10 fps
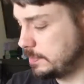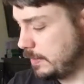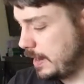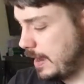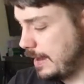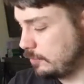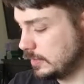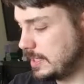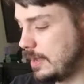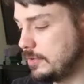But I will
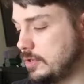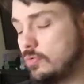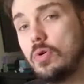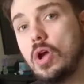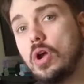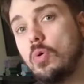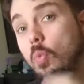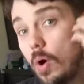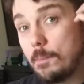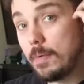tell you
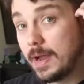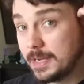what my